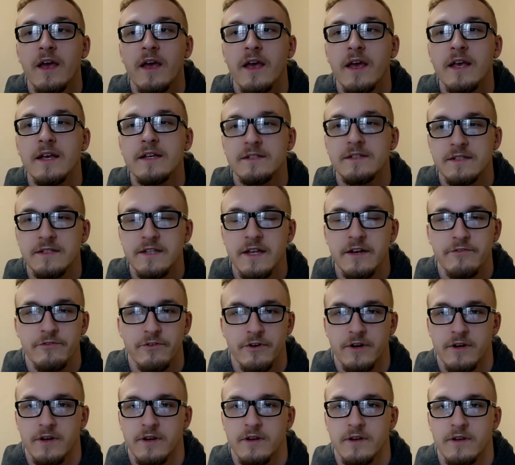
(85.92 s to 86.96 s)
is
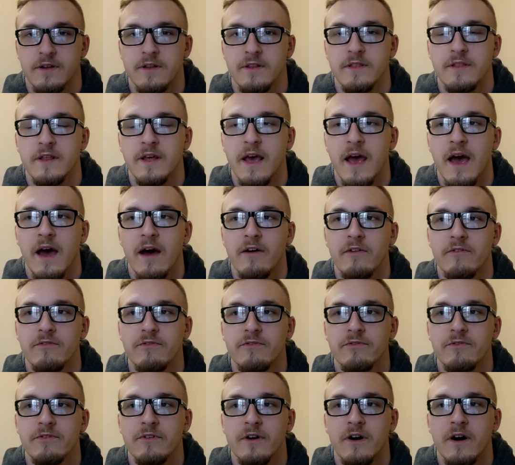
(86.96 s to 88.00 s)
different they
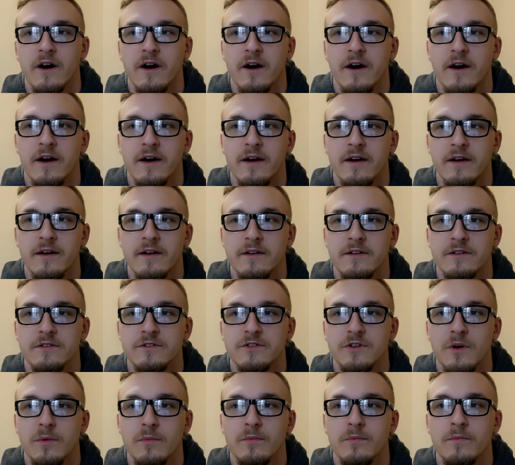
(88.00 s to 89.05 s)
have uh,
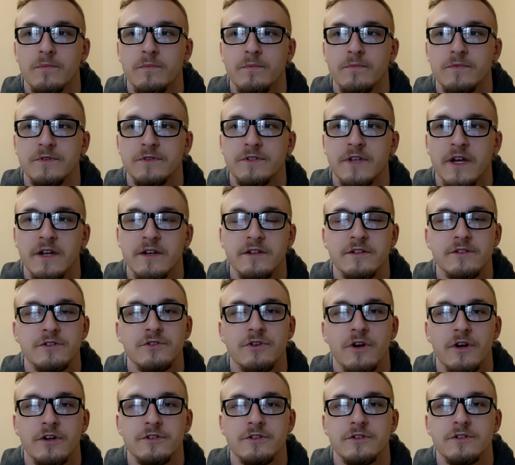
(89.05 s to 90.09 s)
some sentence
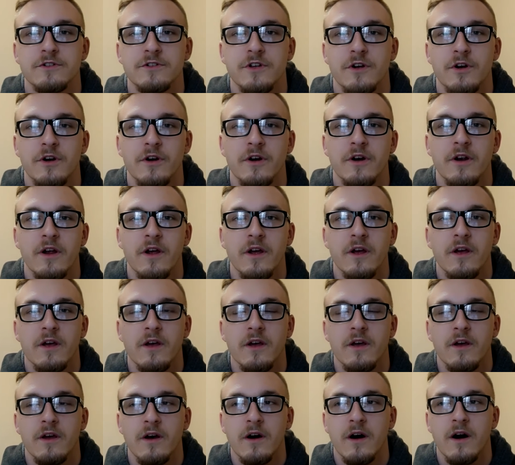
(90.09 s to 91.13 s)
structures are
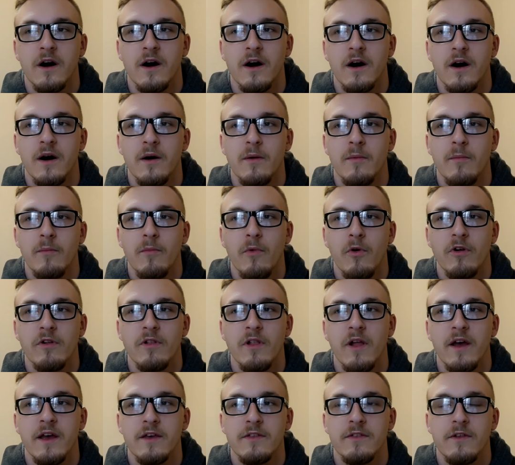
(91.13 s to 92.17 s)
uh, more
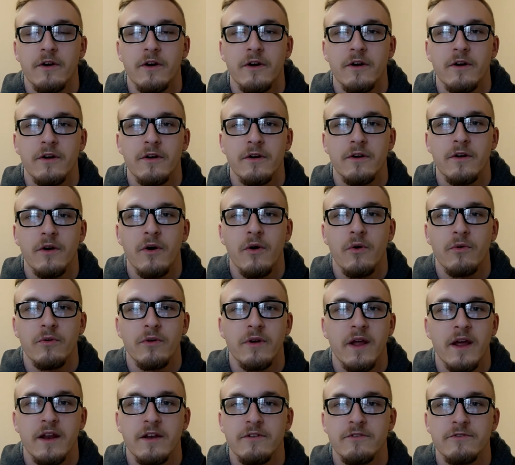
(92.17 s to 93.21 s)
like their own
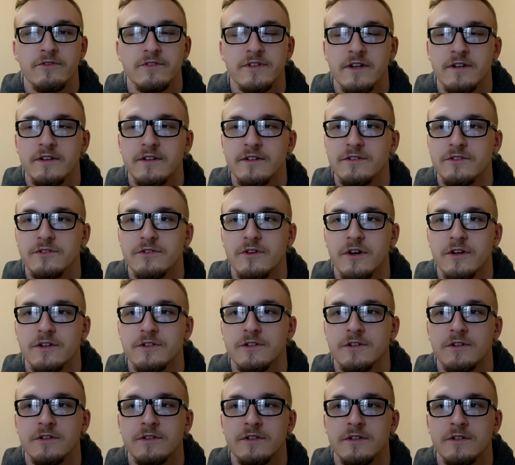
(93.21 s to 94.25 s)
native sentence
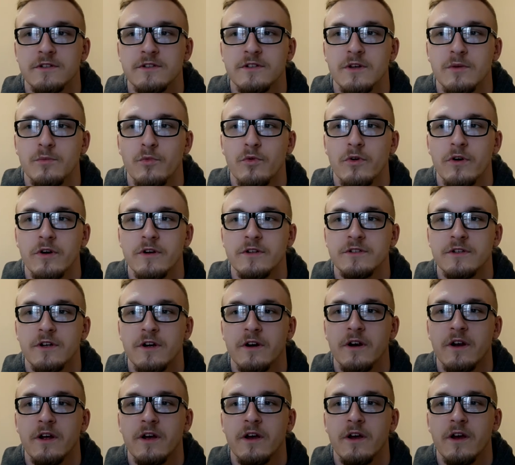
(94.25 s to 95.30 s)
structures, and some words
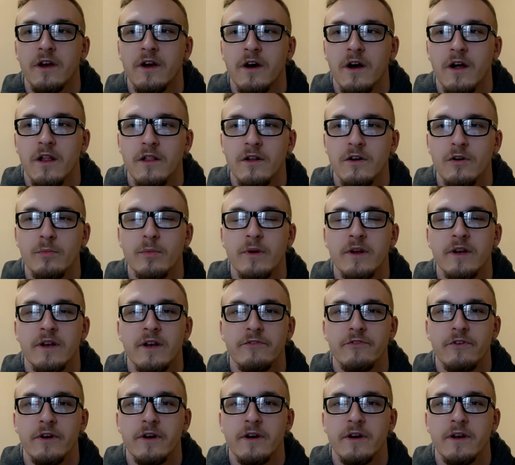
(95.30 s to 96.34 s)
are a little bit
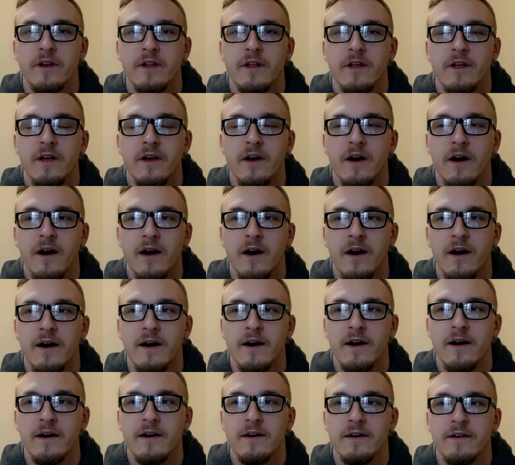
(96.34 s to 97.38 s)
different.
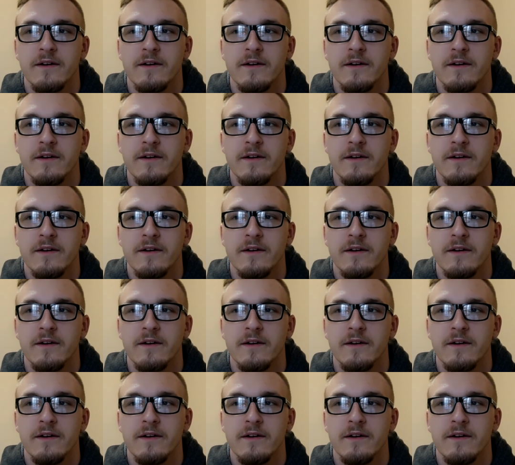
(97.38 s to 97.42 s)
Uh,